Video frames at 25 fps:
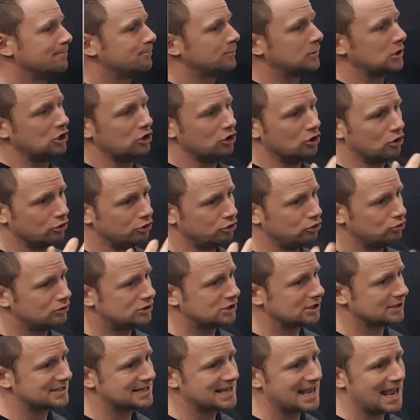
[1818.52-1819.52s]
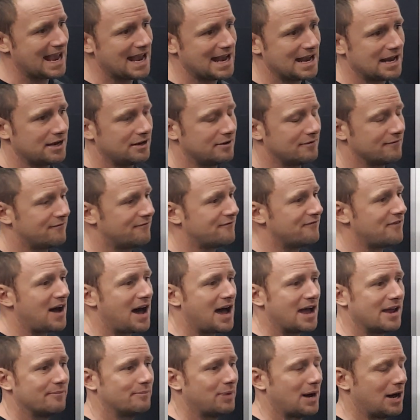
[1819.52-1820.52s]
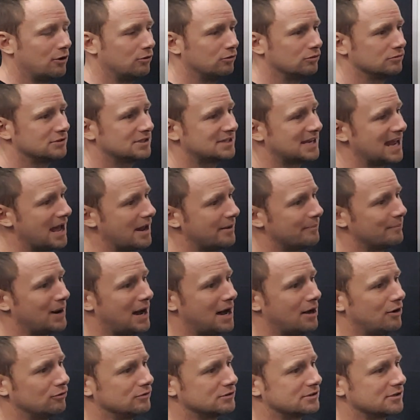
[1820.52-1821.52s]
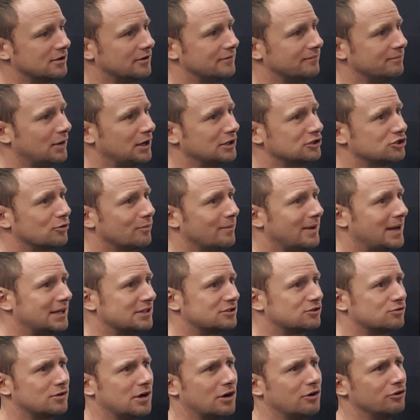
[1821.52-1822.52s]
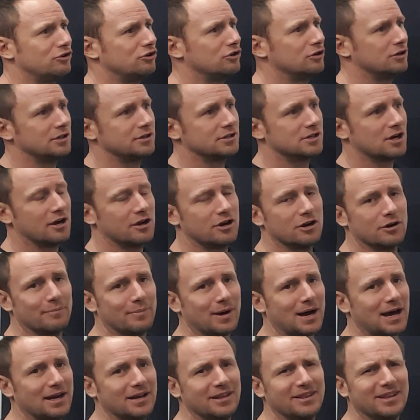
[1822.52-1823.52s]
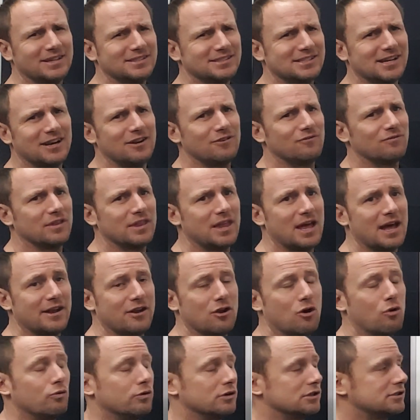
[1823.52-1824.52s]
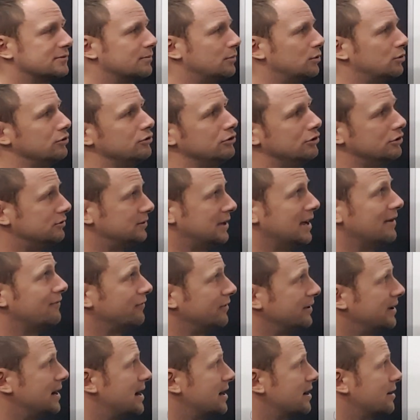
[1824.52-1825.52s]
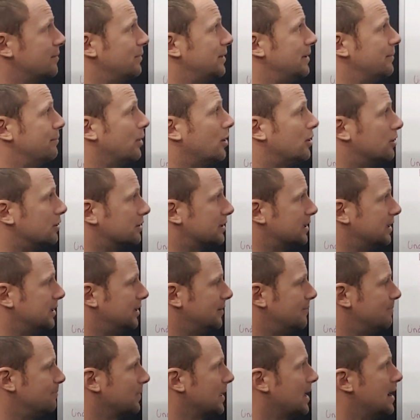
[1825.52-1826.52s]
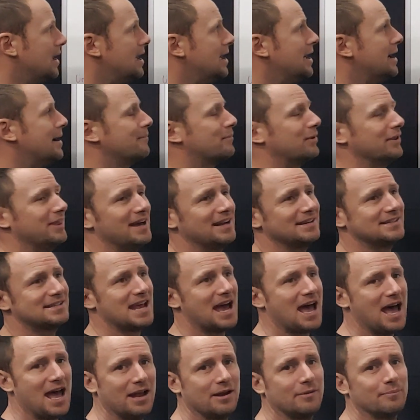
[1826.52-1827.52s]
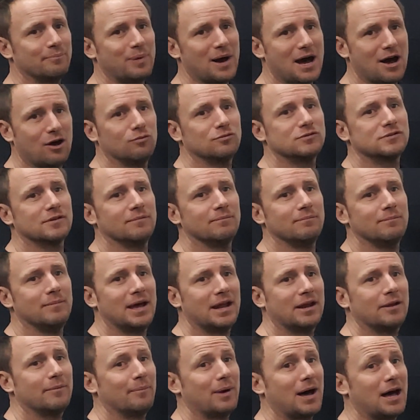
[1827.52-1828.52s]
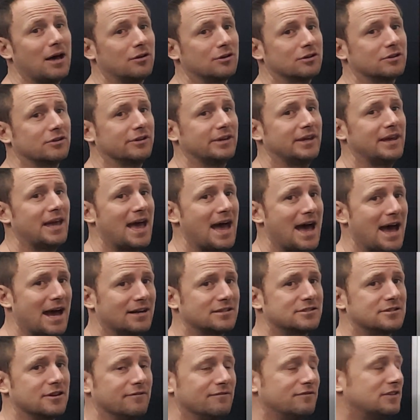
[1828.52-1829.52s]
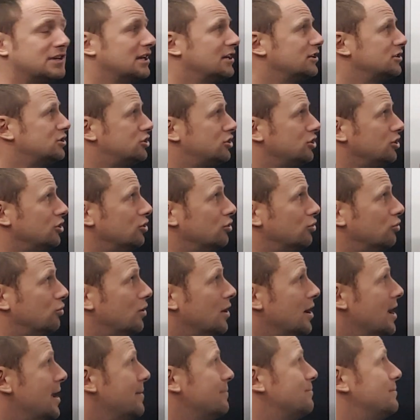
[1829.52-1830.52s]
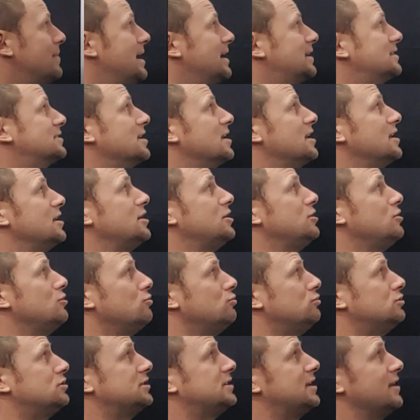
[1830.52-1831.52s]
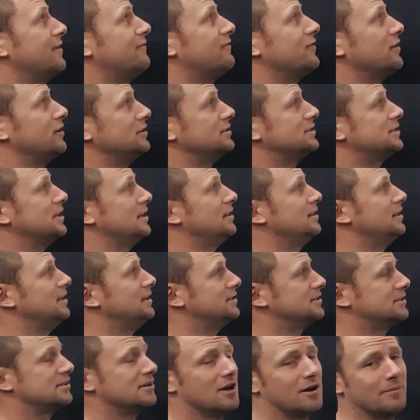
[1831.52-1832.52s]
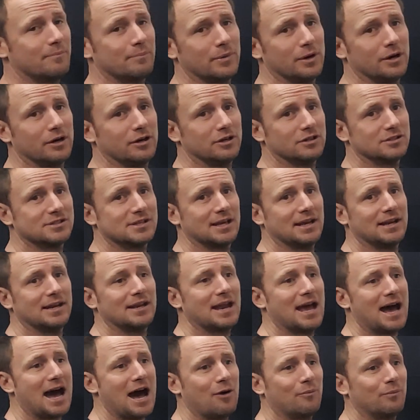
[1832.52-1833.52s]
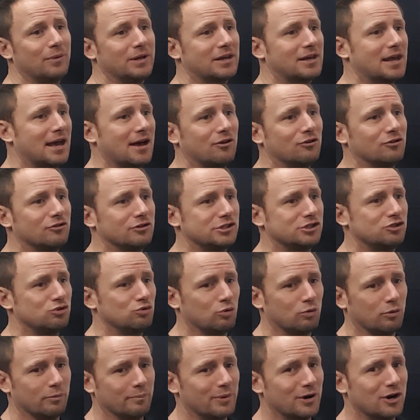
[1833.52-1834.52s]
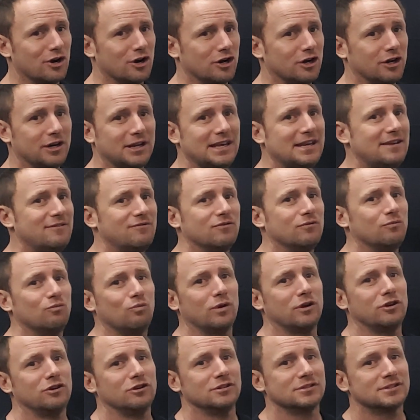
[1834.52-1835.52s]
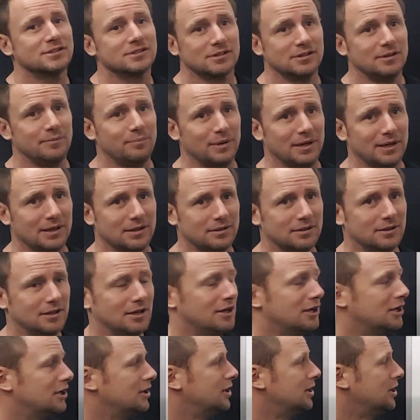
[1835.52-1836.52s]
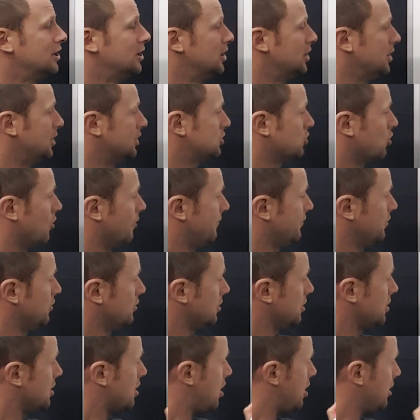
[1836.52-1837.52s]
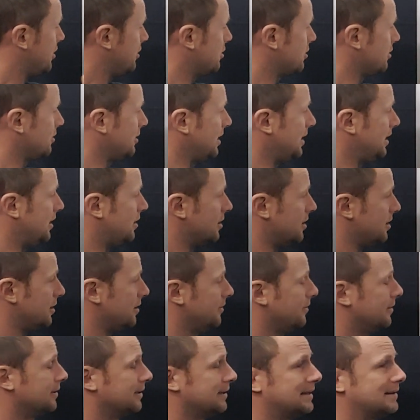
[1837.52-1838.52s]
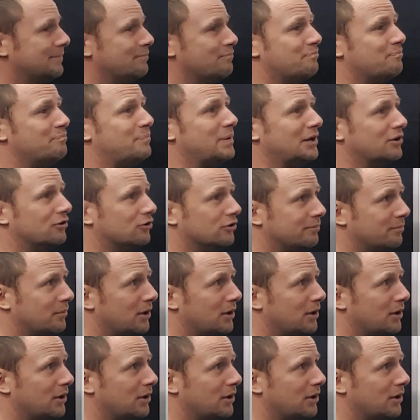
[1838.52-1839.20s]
you just gain 5 pounds, 10 pounds of muscle mass throughout your entire body. That's not even that noticeable. You're definitely not going to be bulky. But that 10 pounds of metabolically active tissue makes a huge difference in these numbers and how many calories you will burn even when you're sleeping. So if you're an undereater, build